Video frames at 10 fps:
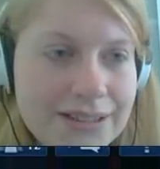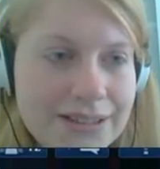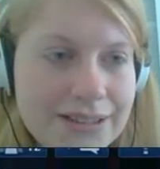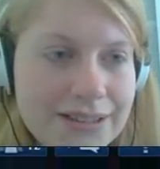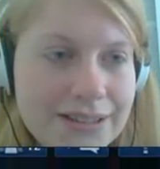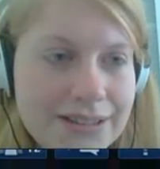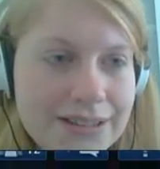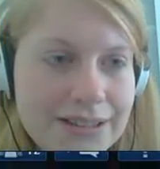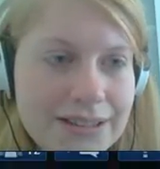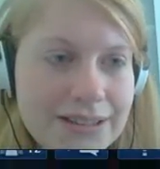Then
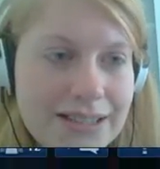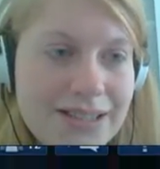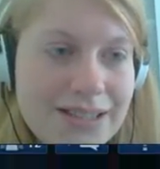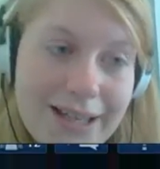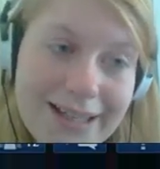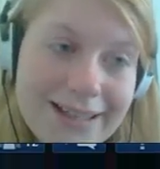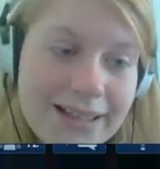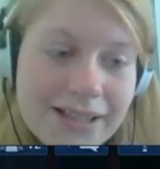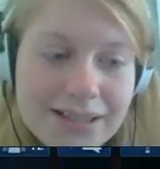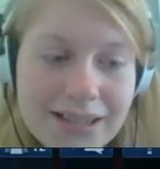let's see,
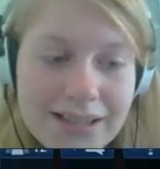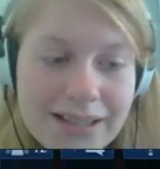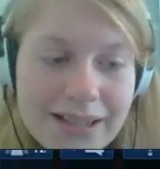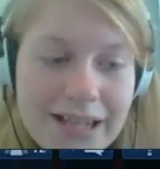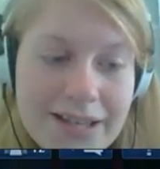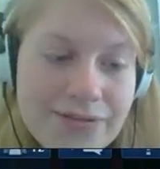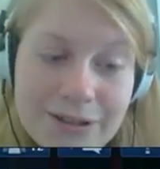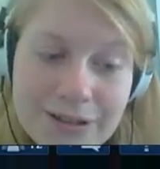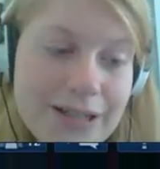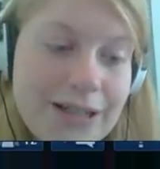healing done.
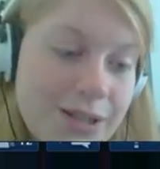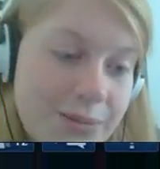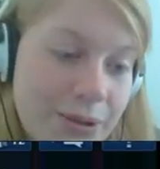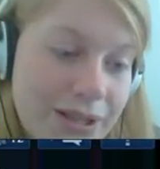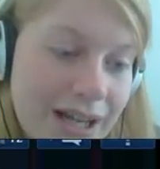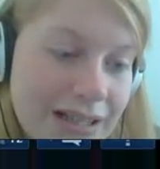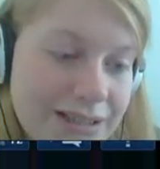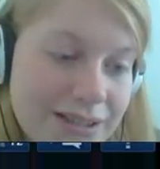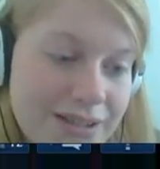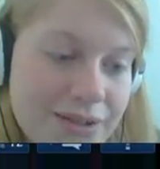If you're a
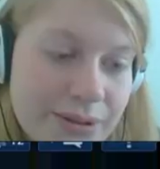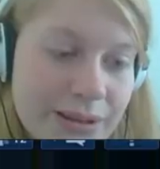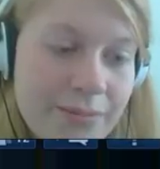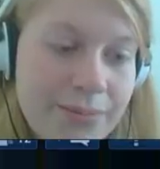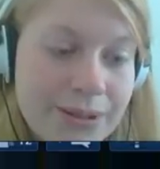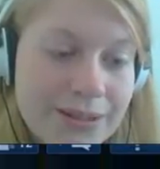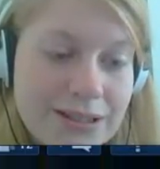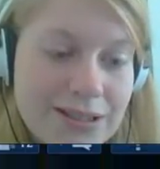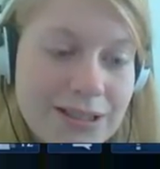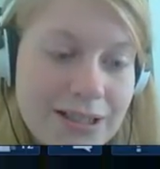support character, it's
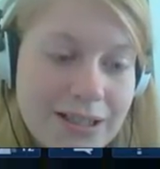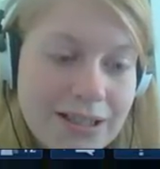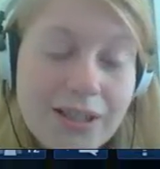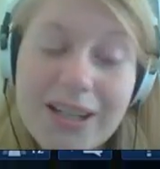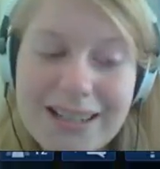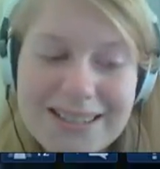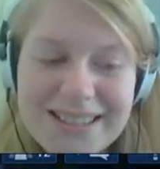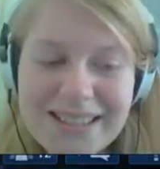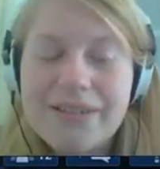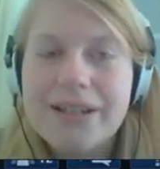really important.
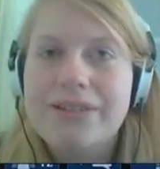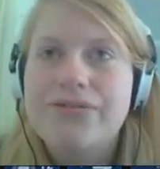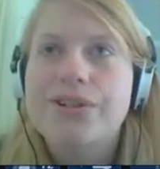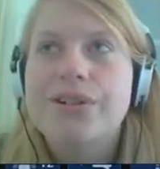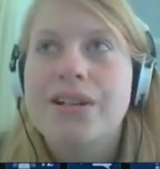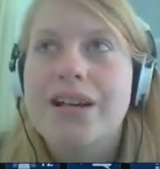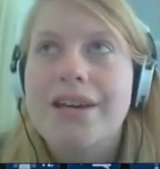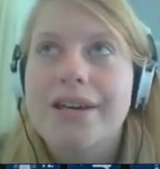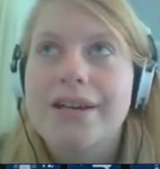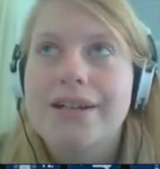You can't see,
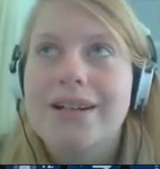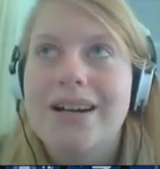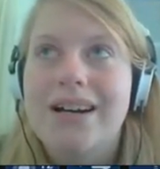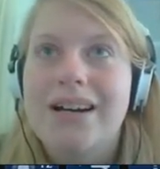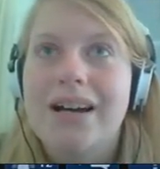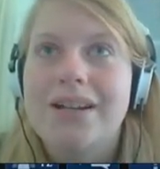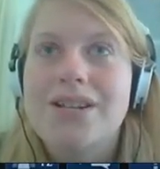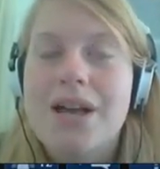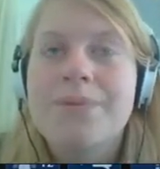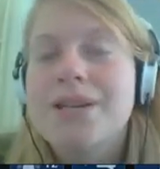like, if you're
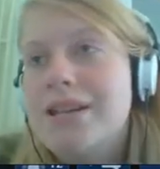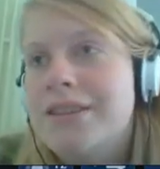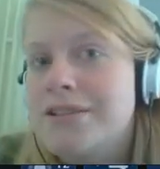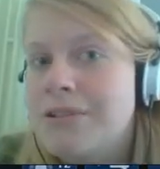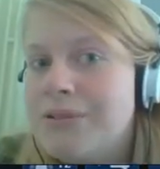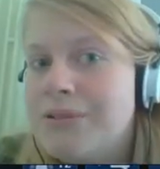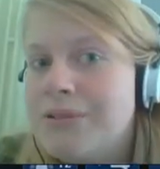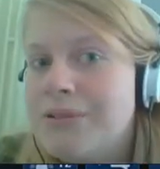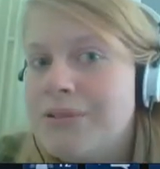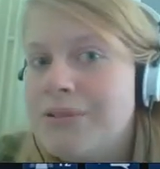like
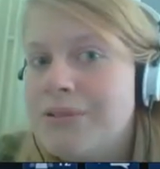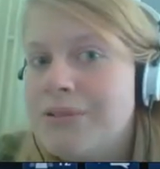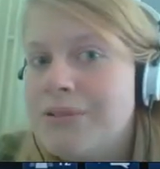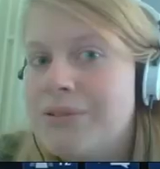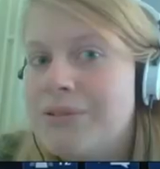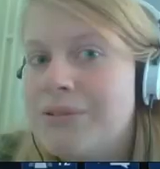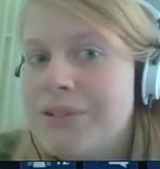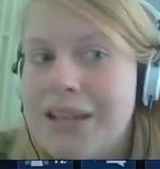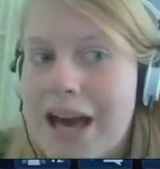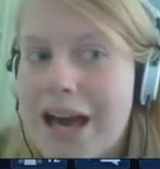a champion that
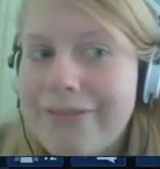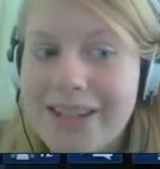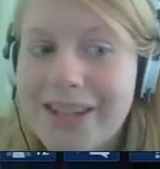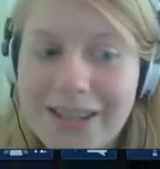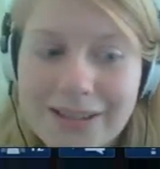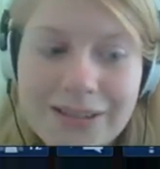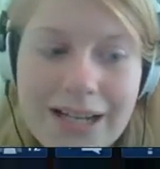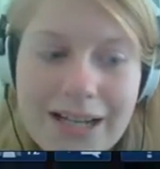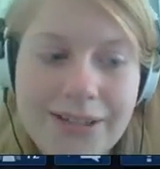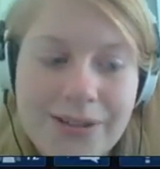doesn't really have a
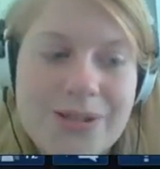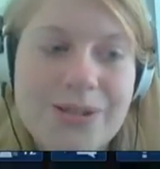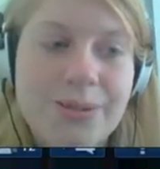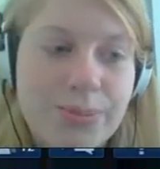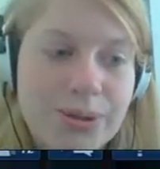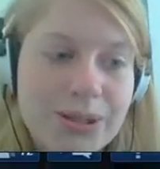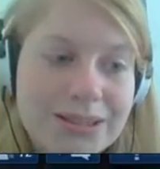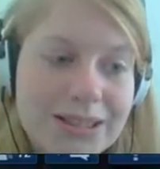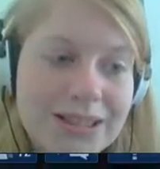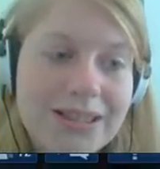heal and you're a
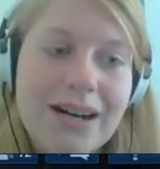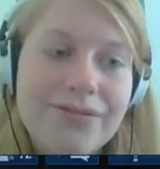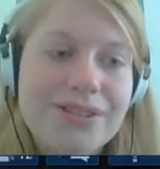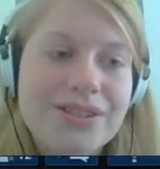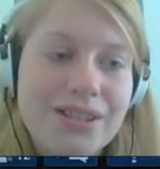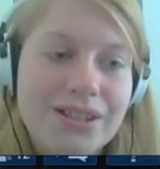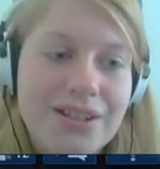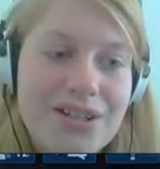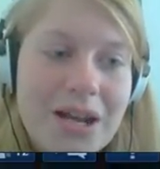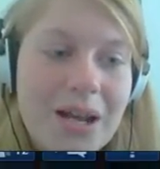support, obviously
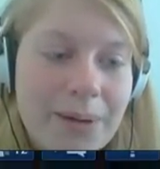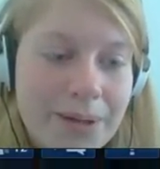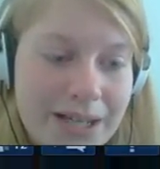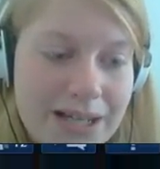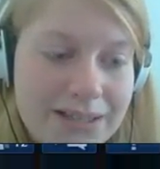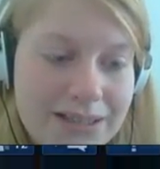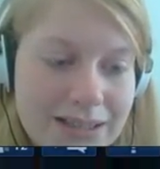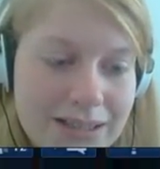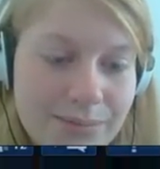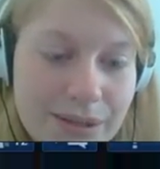you can't check about
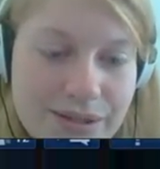that.